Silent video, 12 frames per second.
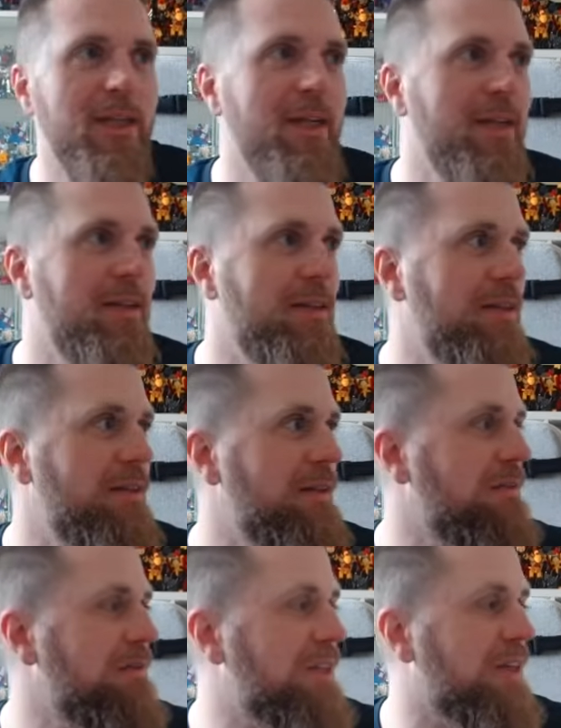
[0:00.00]
it that
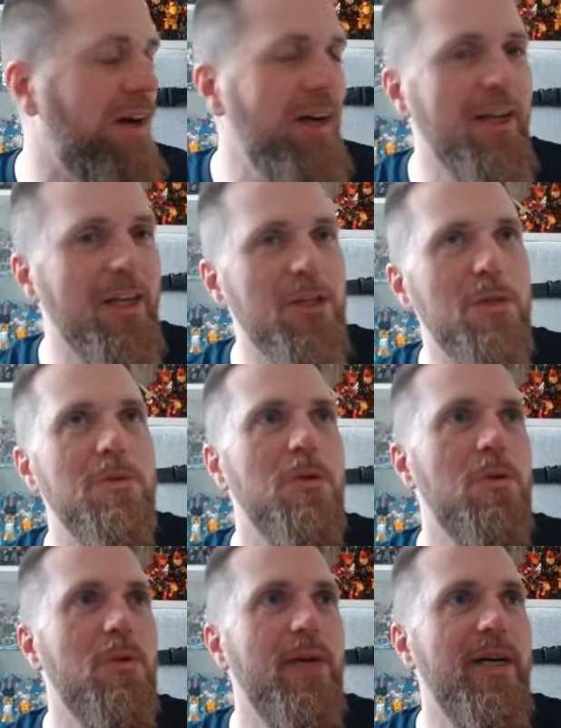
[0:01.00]
Skylynx was
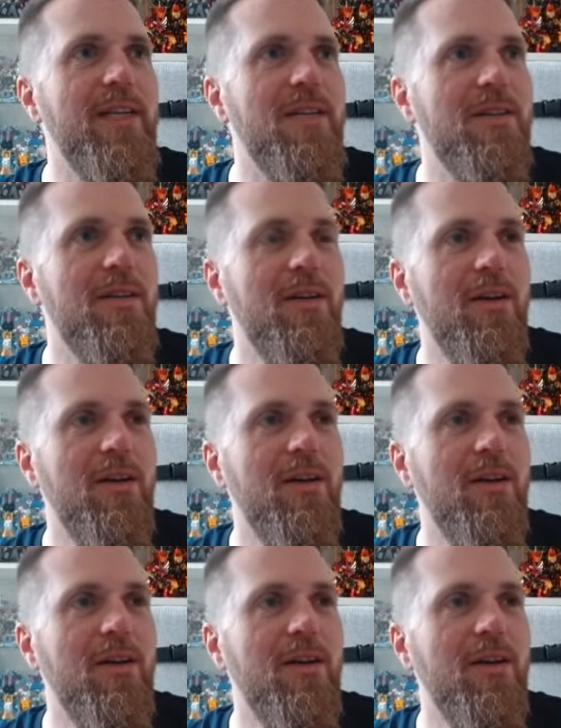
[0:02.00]
always